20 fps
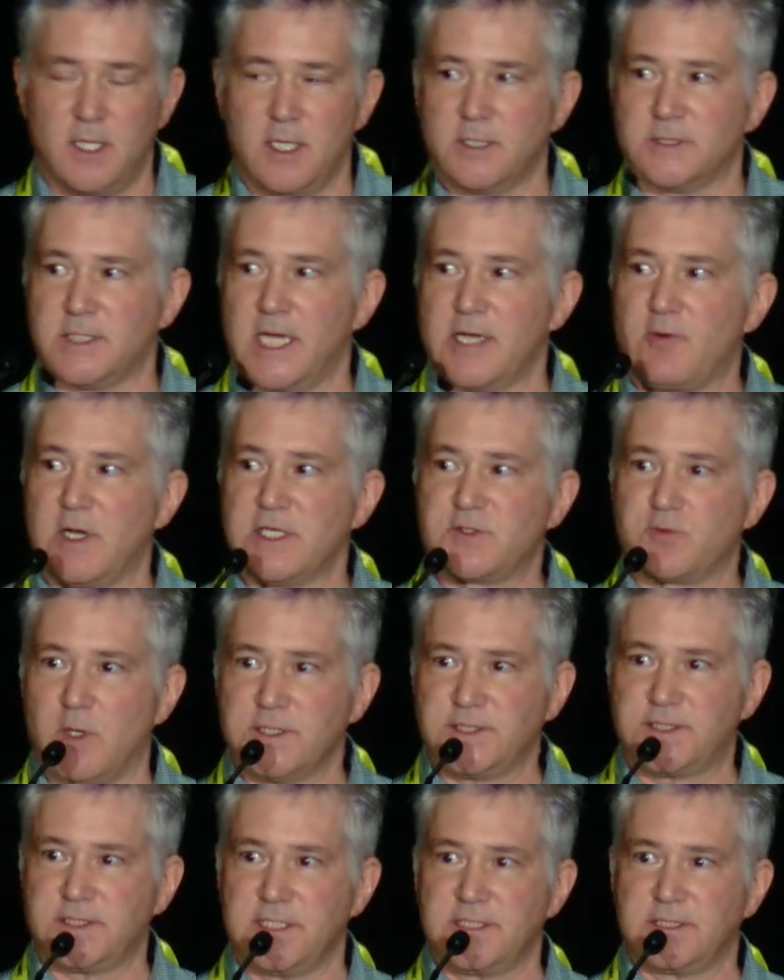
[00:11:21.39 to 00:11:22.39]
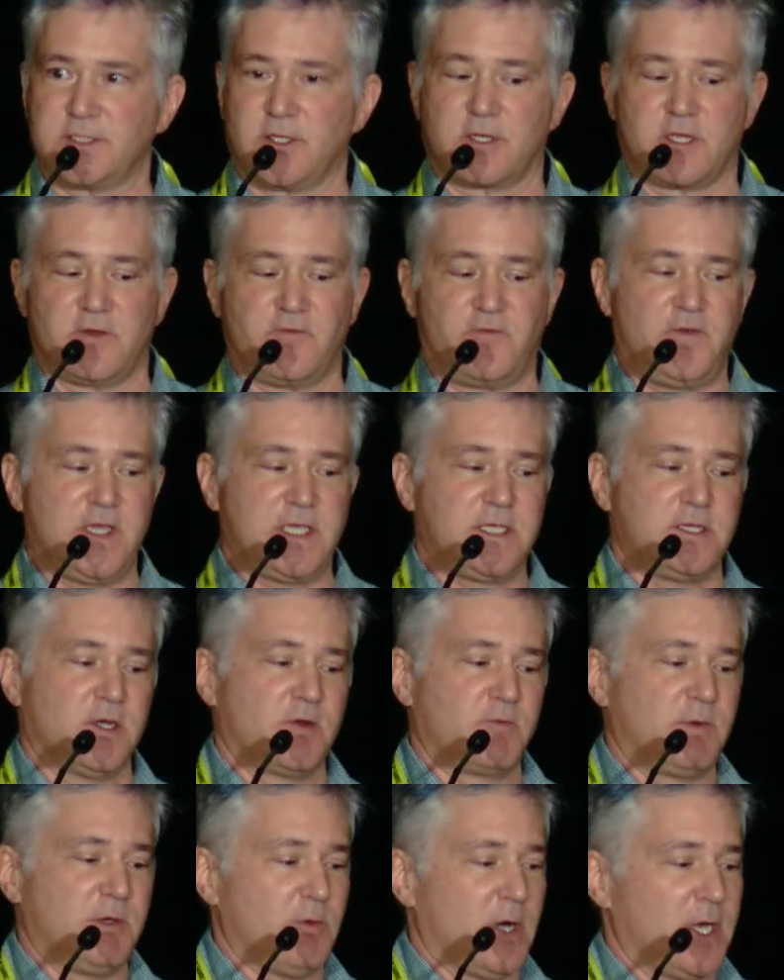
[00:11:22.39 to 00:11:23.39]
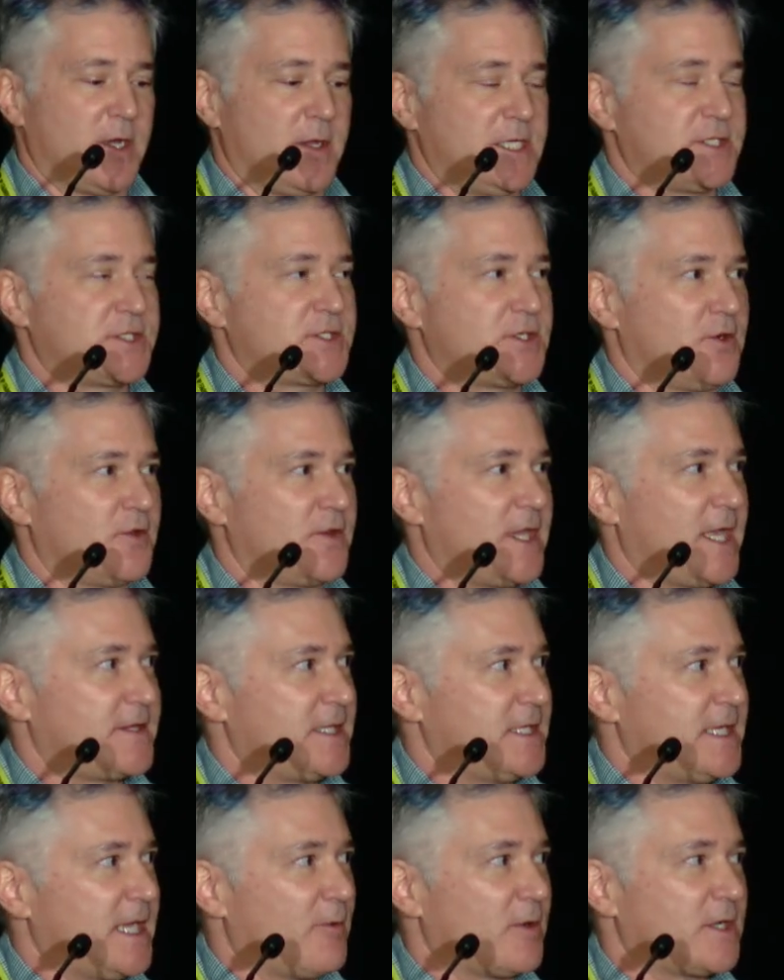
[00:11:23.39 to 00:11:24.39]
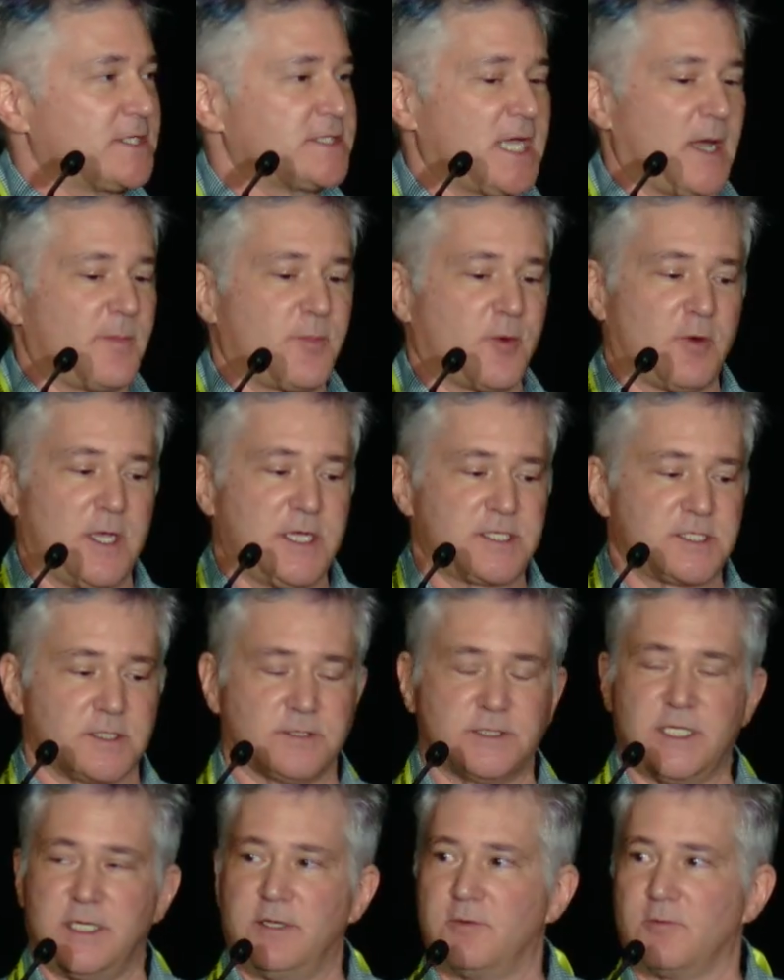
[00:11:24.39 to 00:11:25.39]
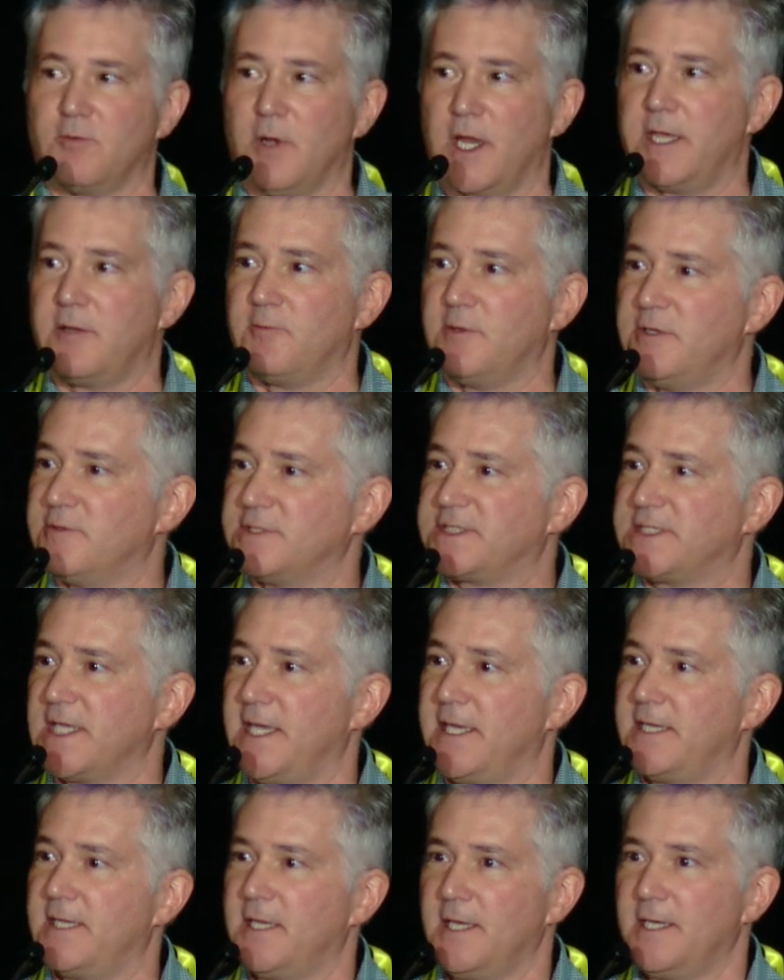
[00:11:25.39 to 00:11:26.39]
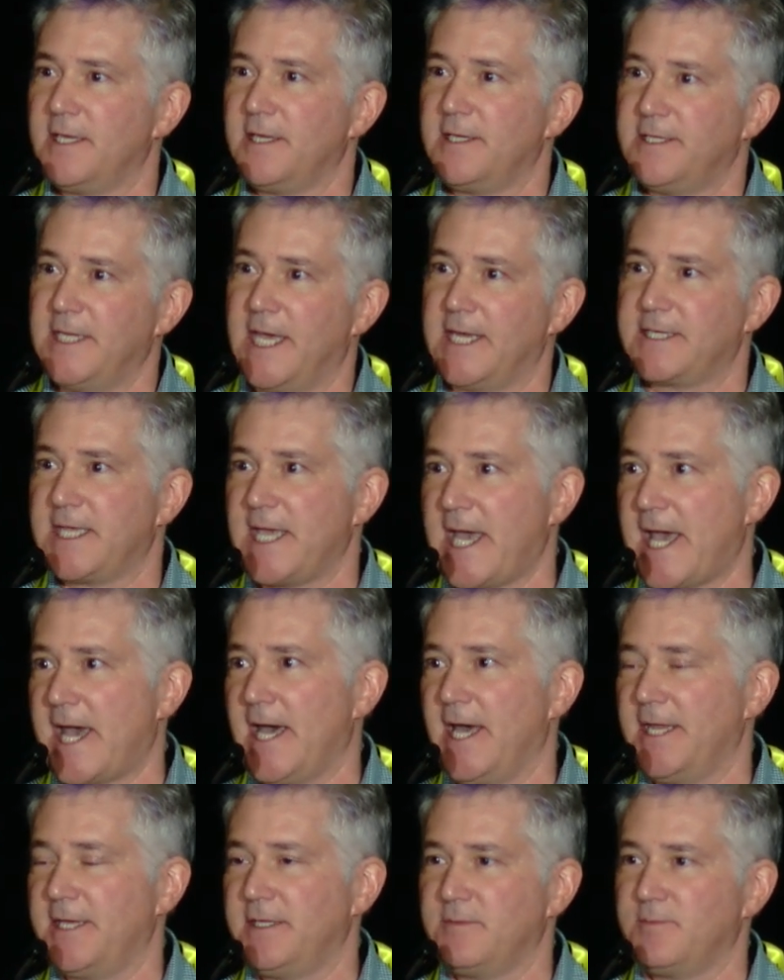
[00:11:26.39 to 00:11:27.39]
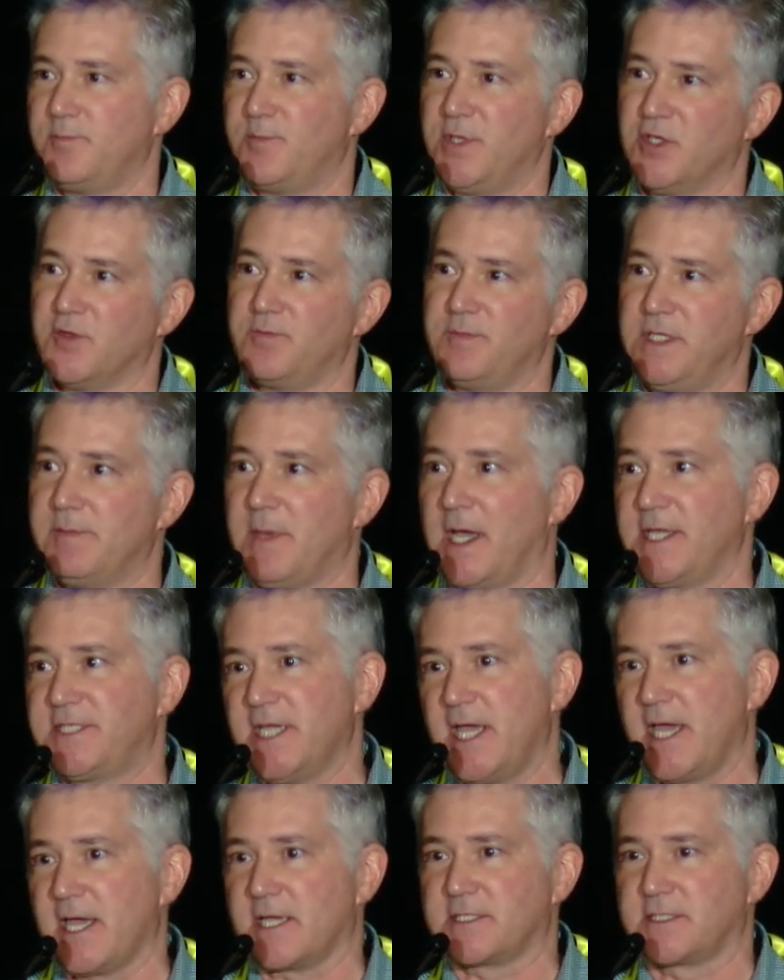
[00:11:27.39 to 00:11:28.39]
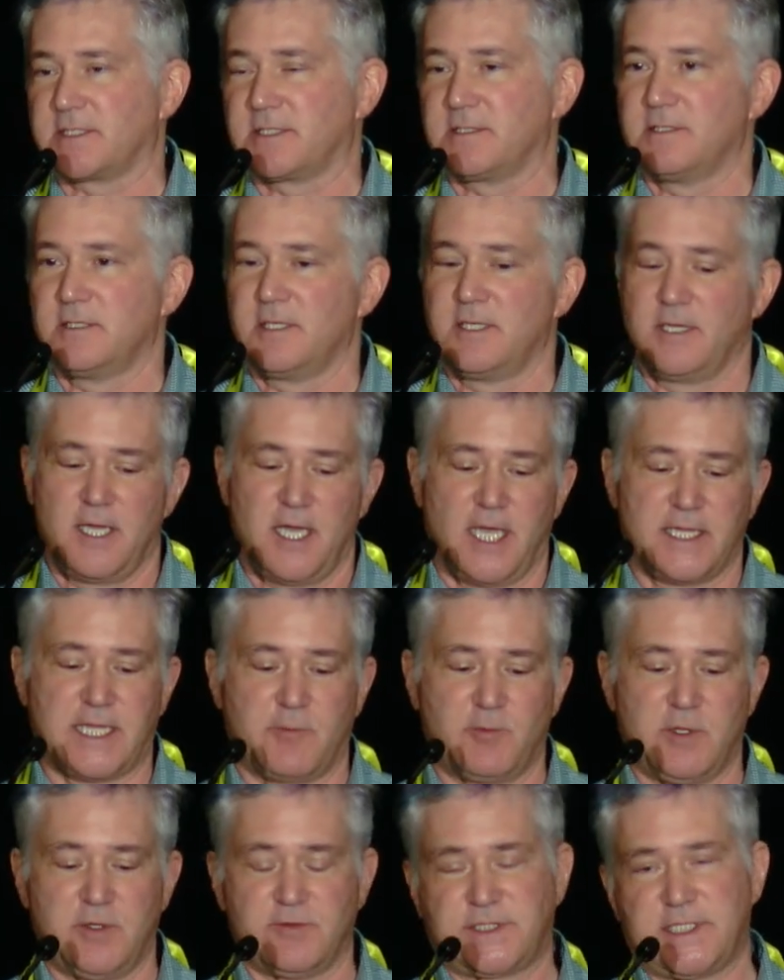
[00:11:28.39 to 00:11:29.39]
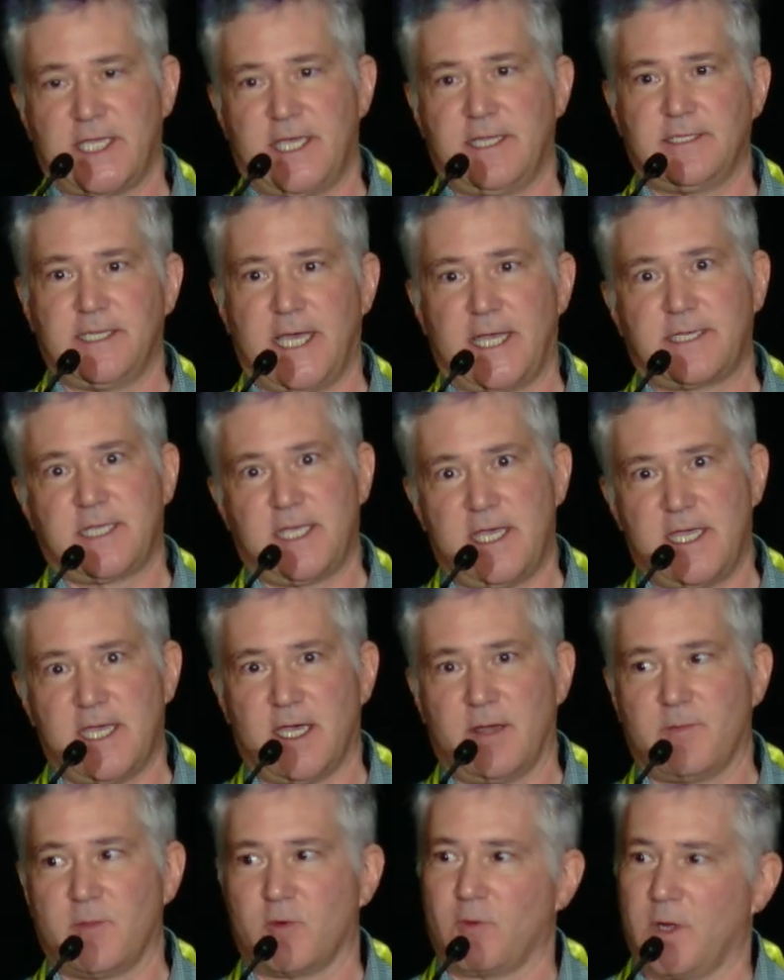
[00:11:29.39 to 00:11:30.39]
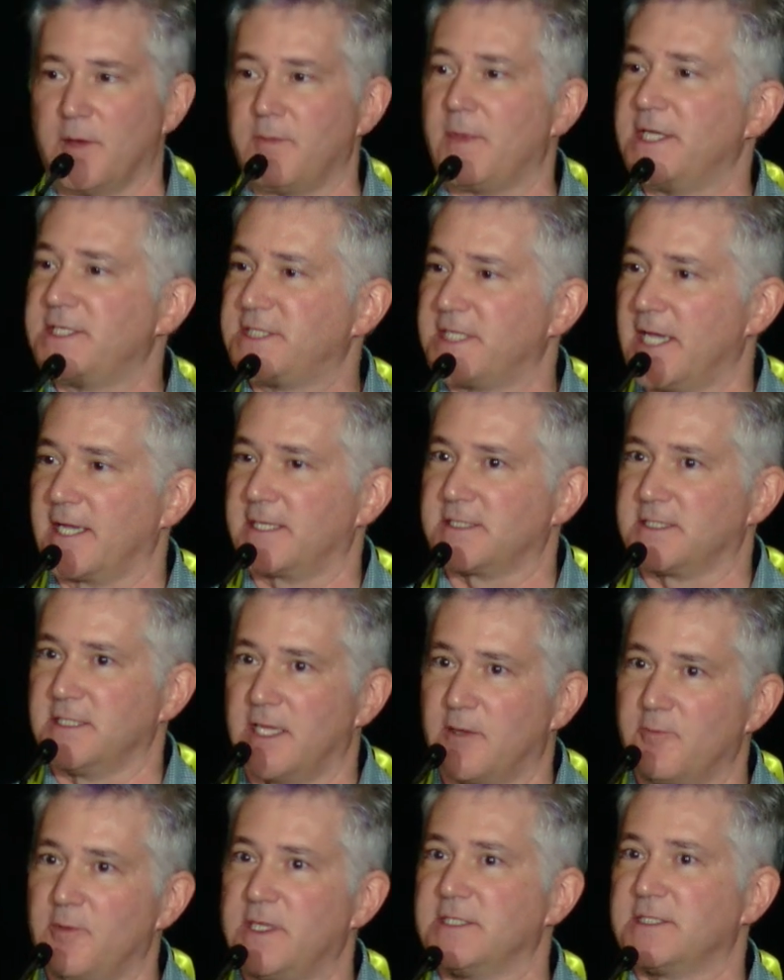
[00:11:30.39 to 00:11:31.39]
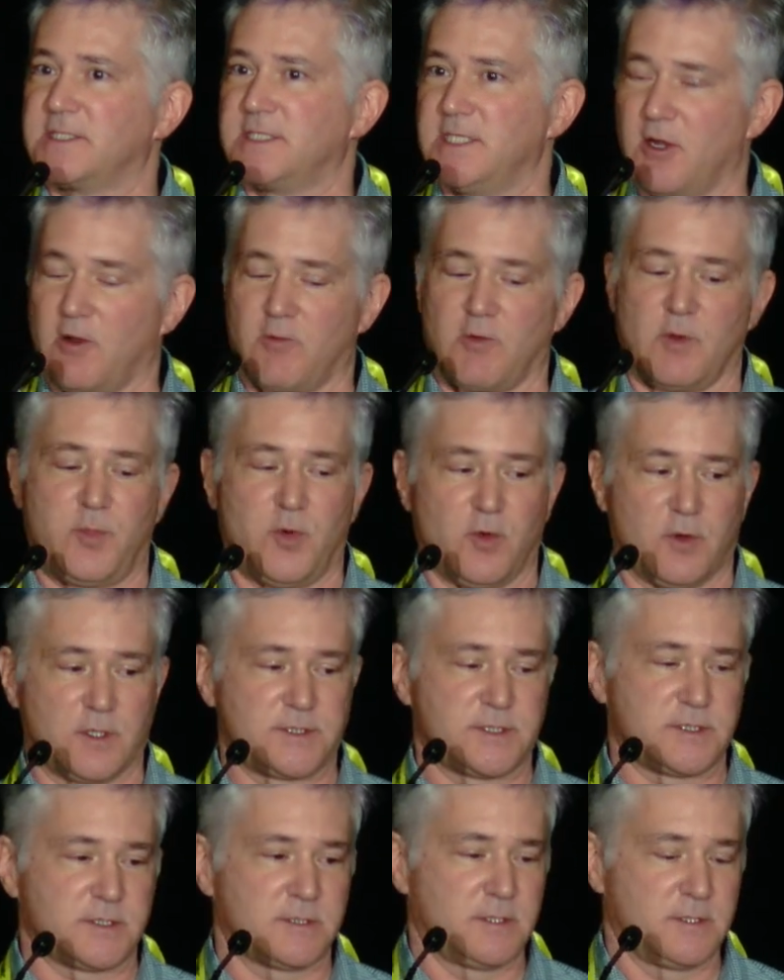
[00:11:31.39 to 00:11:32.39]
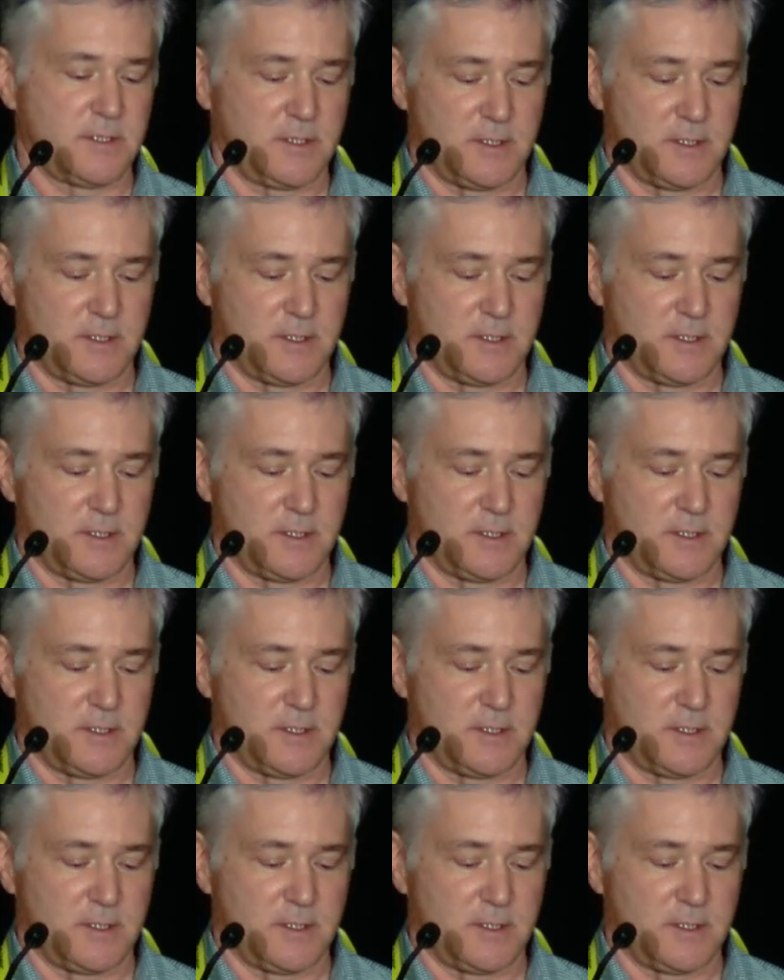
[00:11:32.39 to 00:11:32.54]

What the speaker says: Likewise, once things are configured, we want to ensure that the network is operationally running. We would say, netcad, build me my checks. And then we would say, netcam, run my checks, and then we can see our reports.